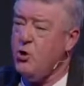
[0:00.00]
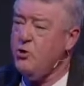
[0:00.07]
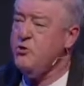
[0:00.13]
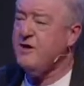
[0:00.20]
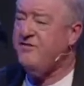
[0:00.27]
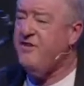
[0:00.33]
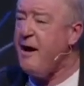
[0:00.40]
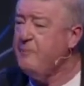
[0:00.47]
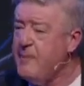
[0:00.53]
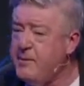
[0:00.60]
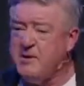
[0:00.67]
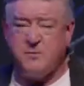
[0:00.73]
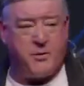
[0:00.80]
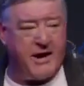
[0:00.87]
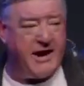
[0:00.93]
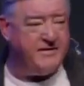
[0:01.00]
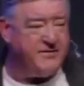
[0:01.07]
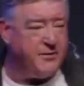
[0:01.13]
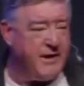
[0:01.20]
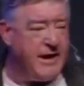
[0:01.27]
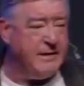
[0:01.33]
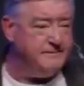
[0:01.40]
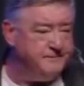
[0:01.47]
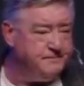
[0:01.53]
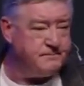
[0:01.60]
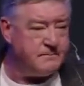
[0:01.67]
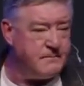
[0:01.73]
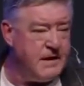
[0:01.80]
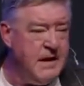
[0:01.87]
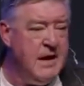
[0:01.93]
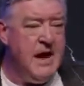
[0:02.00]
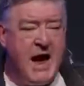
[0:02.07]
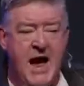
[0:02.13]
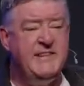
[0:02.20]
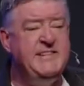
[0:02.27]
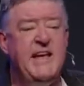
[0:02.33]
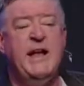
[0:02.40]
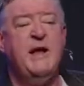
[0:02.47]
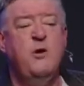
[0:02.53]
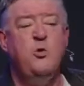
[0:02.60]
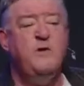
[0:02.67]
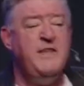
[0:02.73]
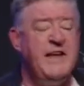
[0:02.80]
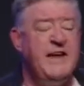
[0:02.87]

who in your family was praying for you? I said, I don't